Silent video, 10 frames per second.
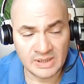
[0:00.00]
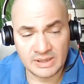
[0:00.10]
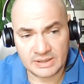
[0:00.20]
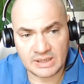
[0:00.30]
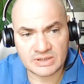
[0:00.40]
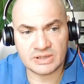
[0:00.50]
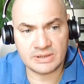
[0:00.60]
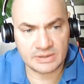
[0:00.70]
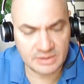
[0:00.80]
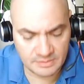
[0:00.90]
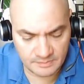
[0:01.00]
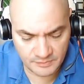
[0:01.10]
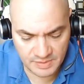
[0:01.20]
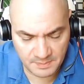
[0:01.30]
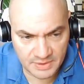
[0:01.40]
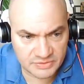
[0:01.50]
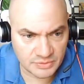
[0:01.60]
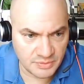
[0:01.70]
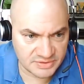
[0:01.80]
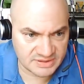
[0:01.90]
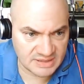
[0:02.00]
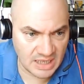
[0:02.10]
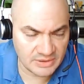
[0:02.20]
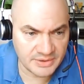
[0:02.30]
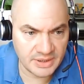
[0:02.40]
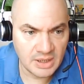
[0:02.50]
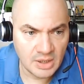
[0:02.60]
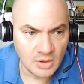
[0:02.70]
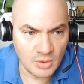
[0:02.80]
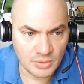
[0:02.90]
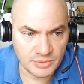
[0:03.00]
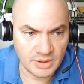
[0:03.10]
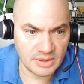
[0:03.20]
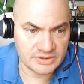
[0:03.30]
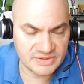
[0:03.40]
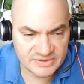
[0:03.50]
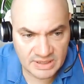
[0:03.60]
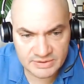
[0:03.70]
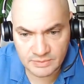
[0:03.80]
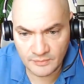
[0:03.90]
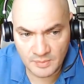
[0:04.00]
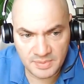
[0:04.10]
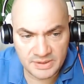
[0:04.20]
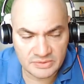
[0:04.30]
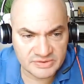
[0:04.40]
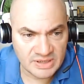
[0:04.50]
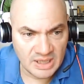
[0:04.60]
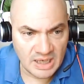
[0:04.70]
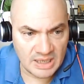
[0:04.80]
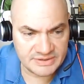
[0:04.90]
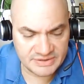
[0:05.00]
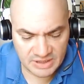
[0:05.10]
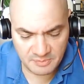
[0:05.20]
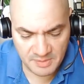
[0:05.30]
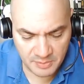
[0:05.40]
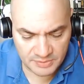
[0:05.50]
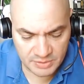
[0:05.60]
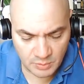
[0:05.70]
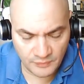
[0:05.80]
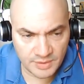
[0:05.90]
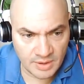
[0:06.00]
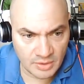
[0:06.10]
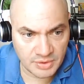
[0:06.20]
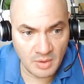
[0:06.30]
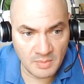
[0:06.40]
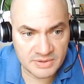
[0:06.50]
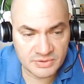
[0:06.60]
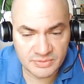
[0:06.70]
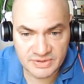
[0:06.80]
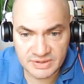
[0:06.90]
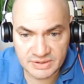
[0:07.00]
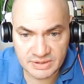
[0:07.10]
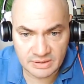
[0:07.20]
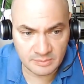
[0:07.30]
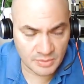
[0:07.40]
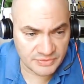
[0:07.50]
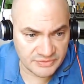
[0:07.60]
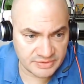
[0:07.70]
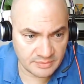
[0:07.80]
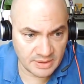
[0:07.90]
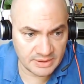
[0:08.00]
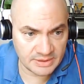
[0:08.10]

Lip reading: it actually depends on your salary, on the size of your bills. I think people need to figure out how much do they need in an emergency, right?